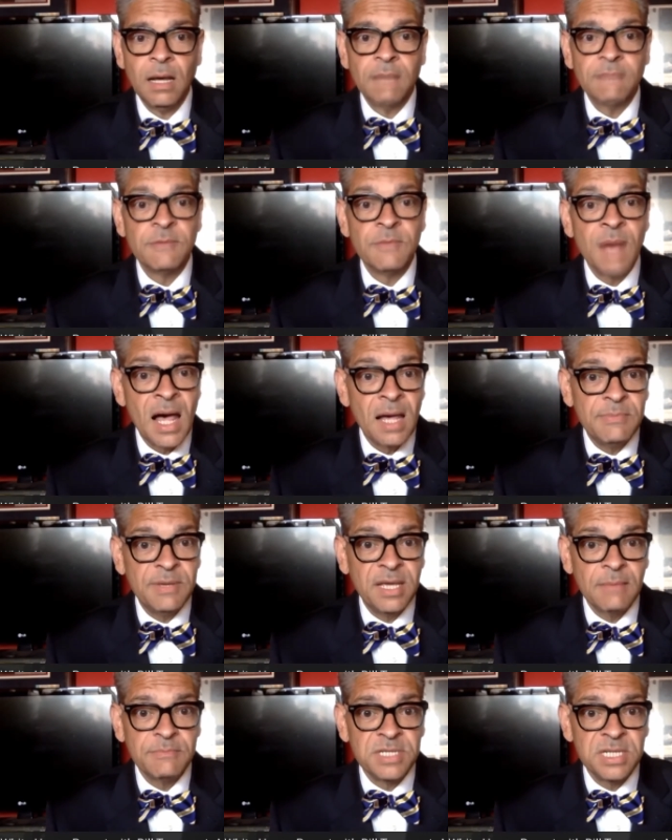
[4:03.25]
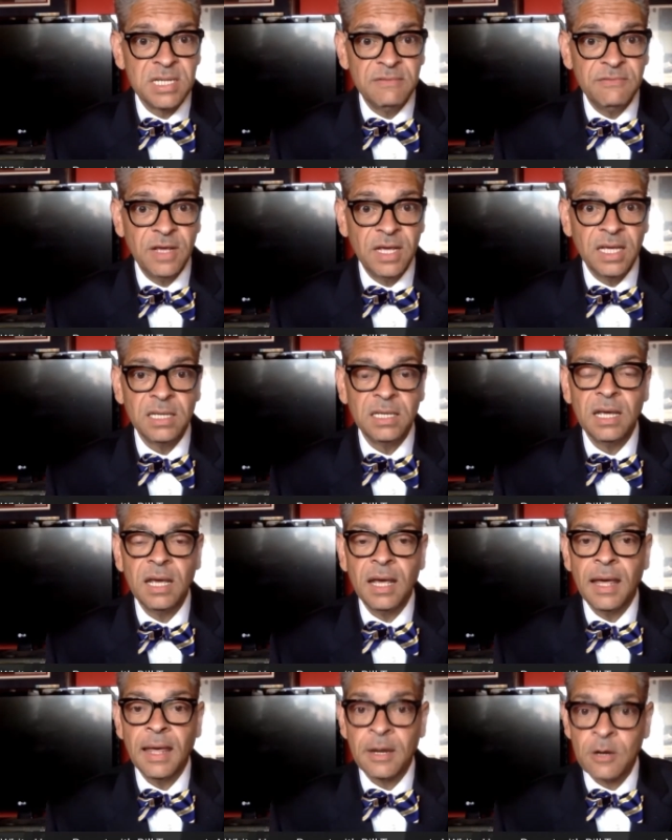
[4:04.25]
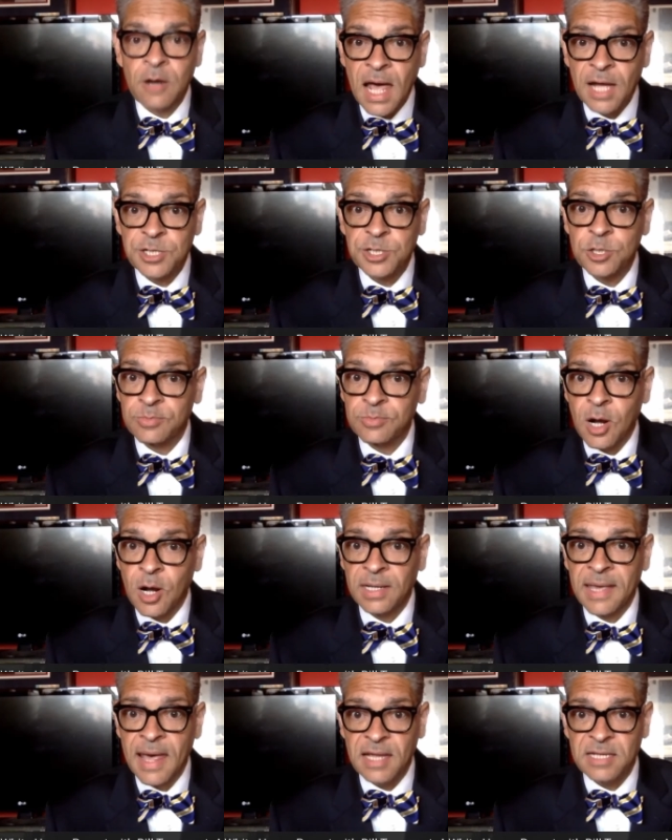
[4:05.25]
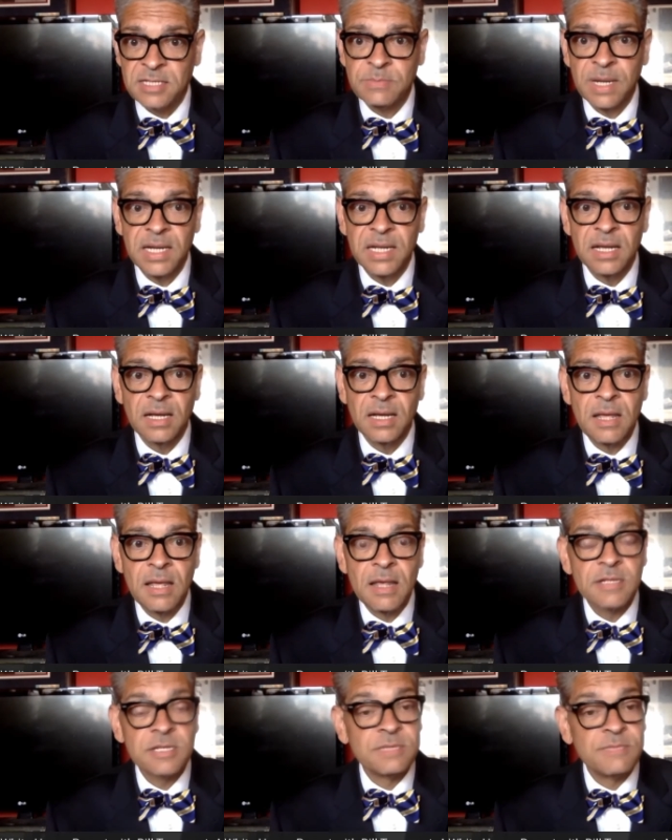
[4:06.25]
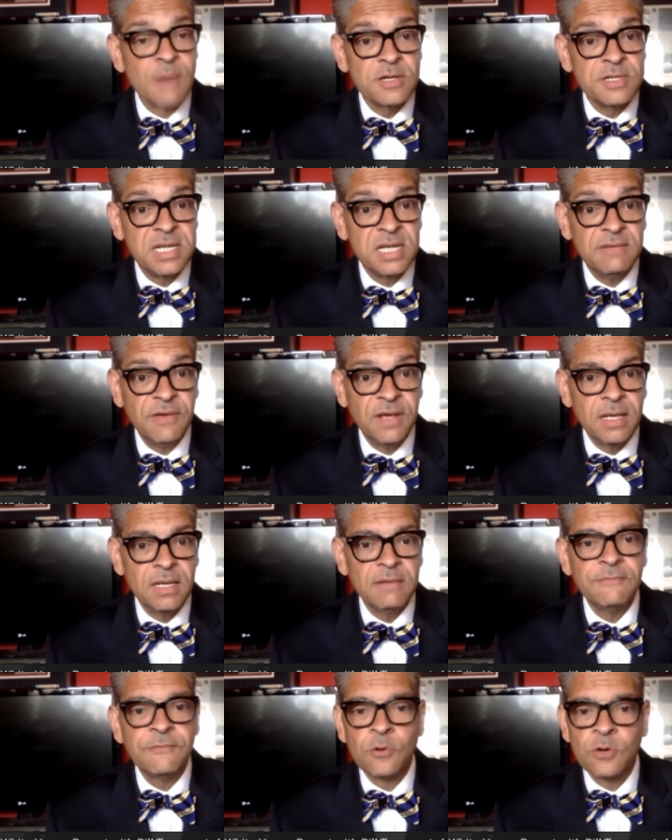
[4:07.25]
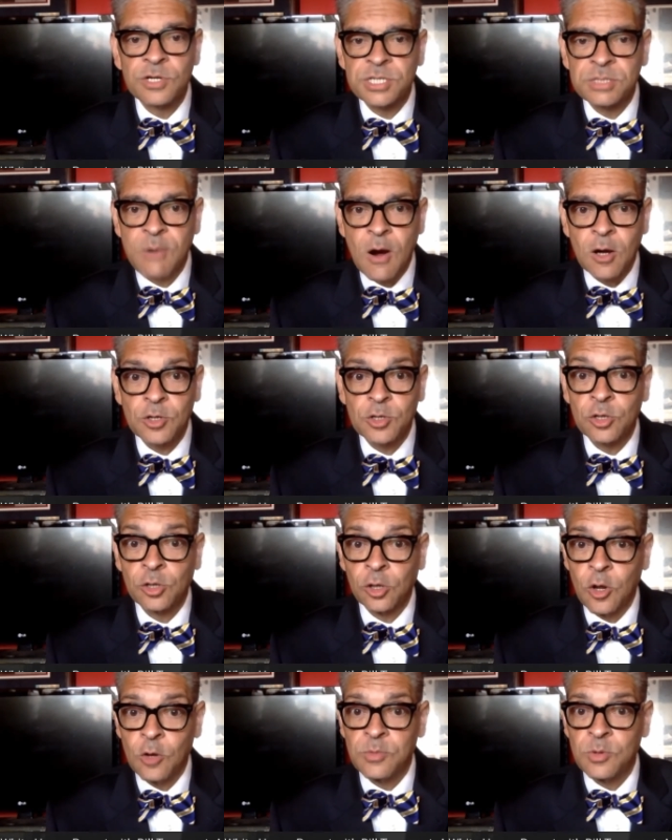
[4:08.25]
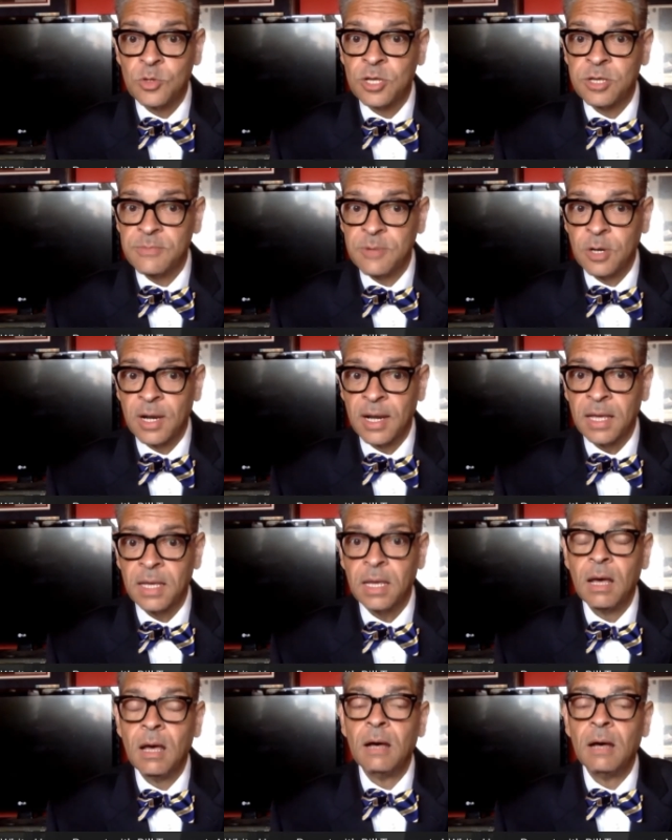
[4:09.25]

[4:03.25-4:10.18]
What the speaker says: From IBM TV, International Broadcast Media, Smart TV for a smarter global community,